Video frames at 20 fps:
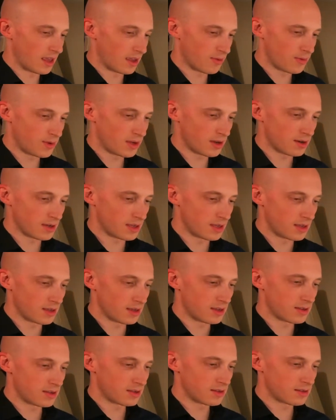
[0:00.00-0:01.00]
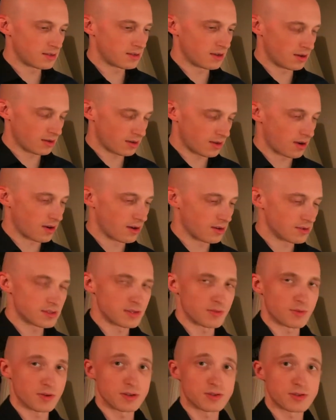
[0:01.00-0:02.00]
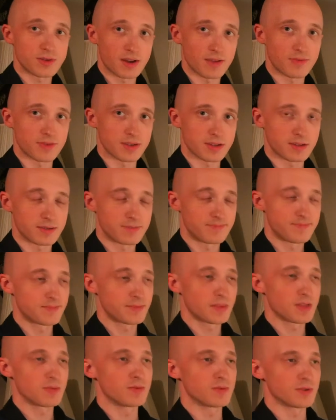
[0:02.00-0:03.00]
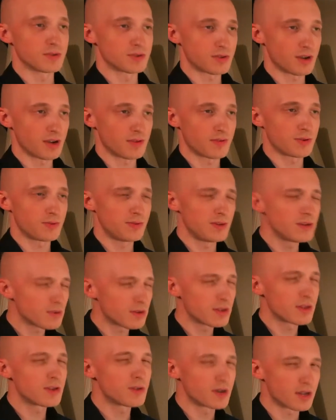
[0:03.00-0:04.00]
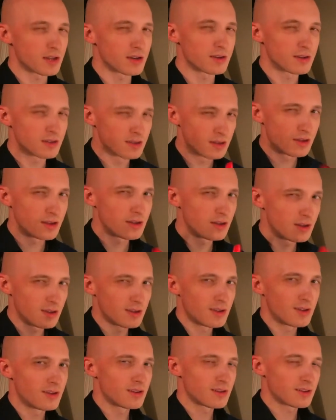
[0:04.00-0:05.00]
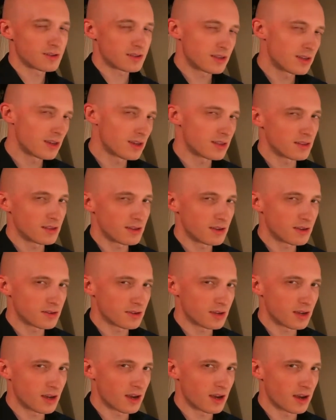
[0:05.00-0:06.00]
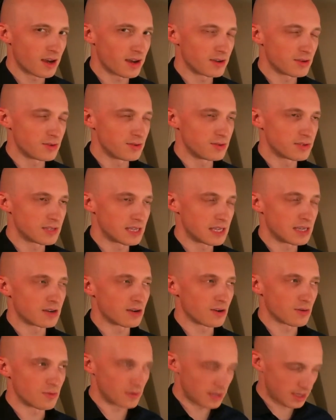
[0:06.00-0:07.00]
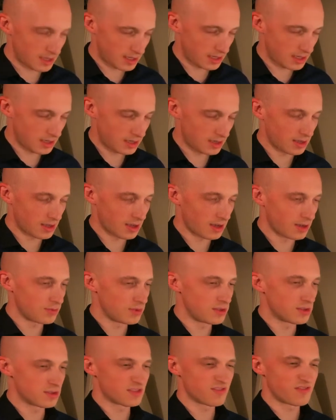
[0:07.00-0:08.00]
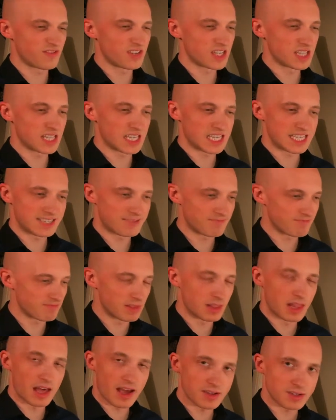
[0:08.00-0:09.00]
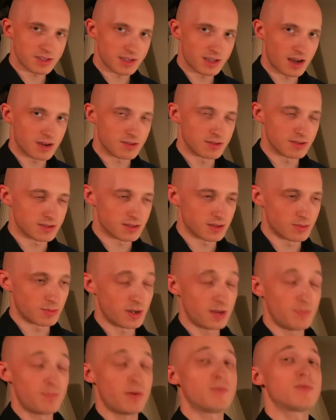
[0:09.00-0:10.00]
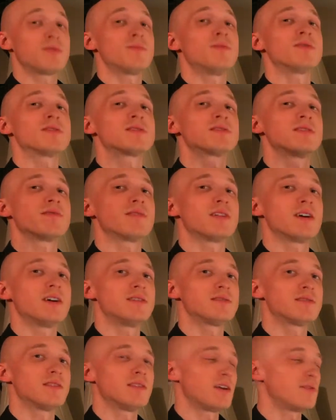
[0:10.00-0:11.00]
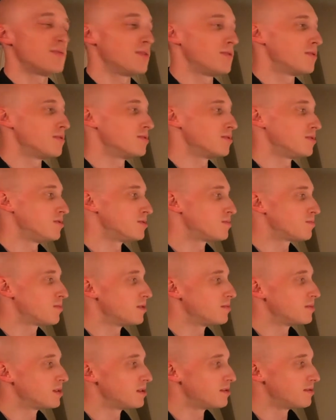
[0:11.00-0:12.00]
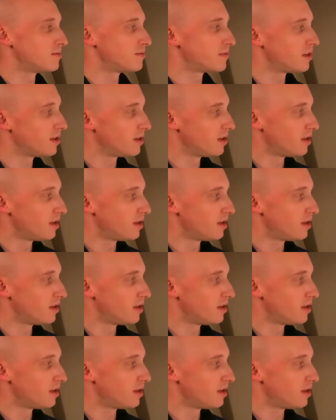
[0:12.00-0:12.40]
we are in our cars, and we're in traffic. When we're in traffic, we really want to get the other guy who's in our way, and we just feel like lashing out in some way. But we're more civilized than that. We won't use primitive